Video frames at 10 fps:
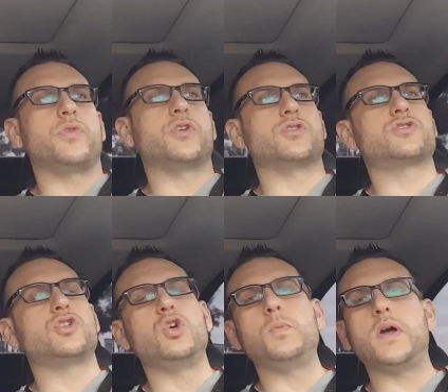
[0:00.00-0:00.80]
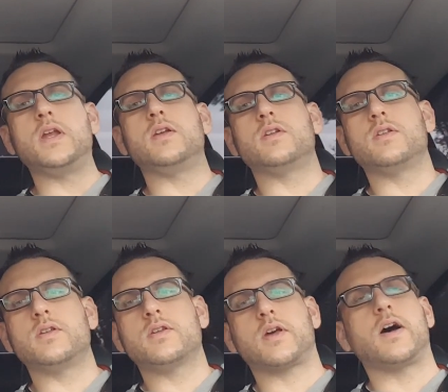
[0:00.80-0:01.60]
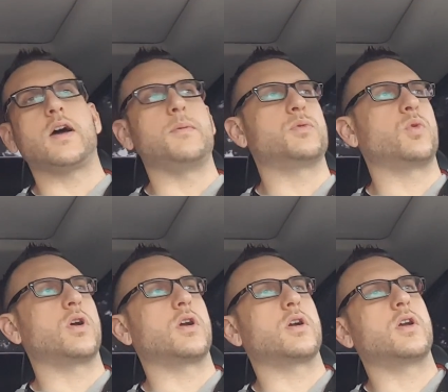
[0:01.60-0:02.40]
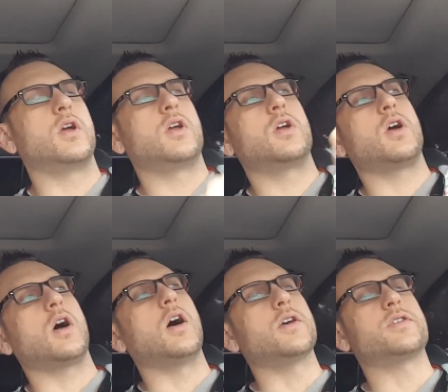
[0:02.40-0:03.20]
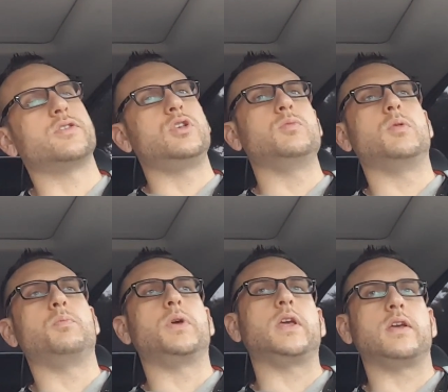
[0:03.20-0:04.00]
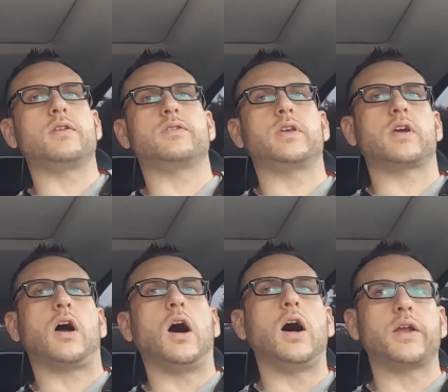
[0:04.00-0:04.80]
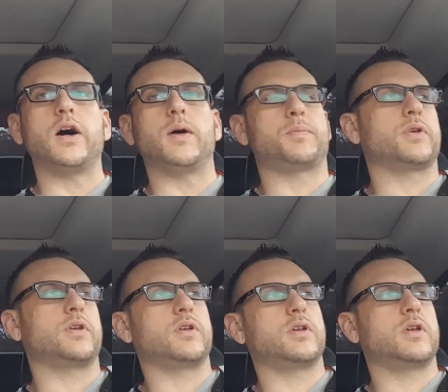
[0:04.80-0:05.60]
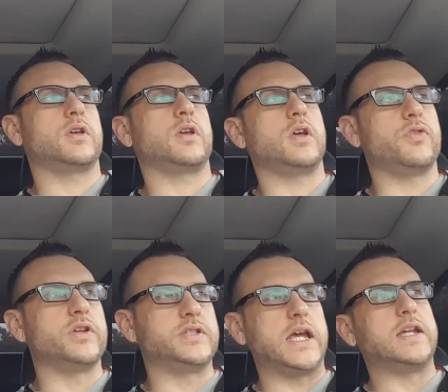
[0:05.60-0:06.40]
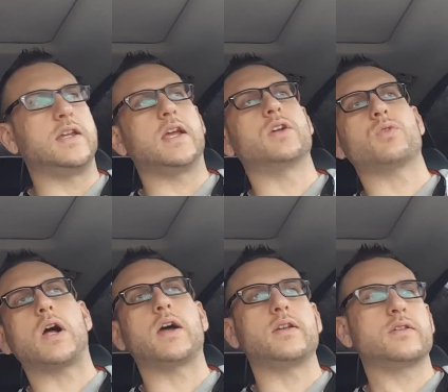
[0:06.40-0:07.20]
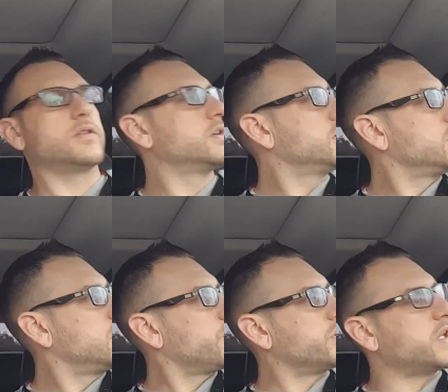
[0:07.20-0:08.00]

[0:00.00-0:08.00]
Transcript: There's too many times where us as human beings get caught up in the day-to-day grind. The